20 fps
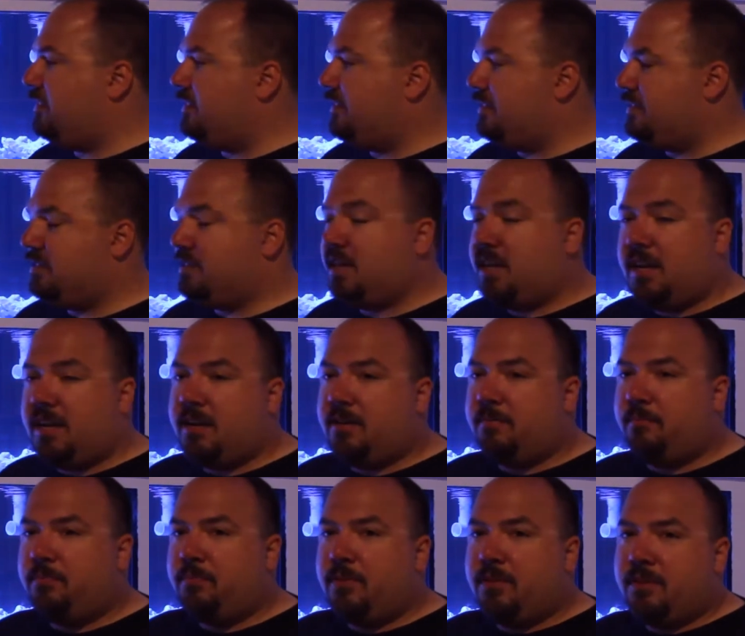in this
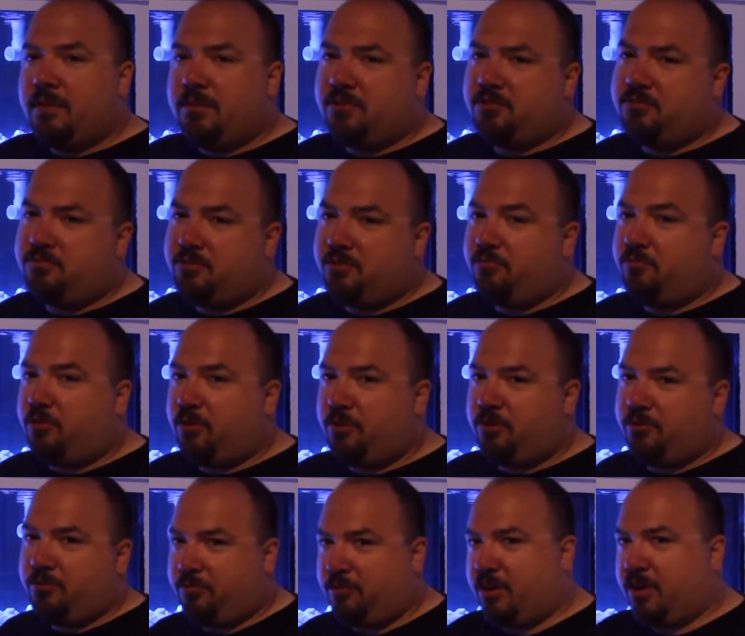tank. There's one
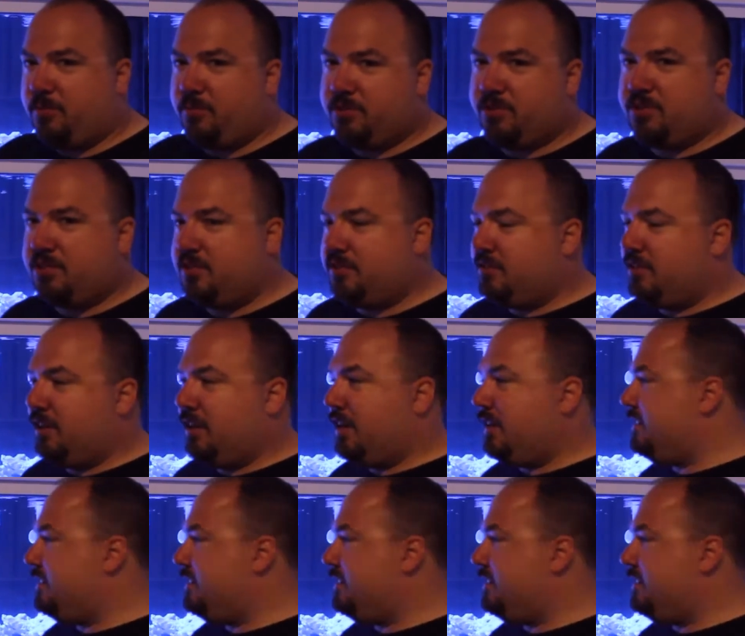Royal Brahma still that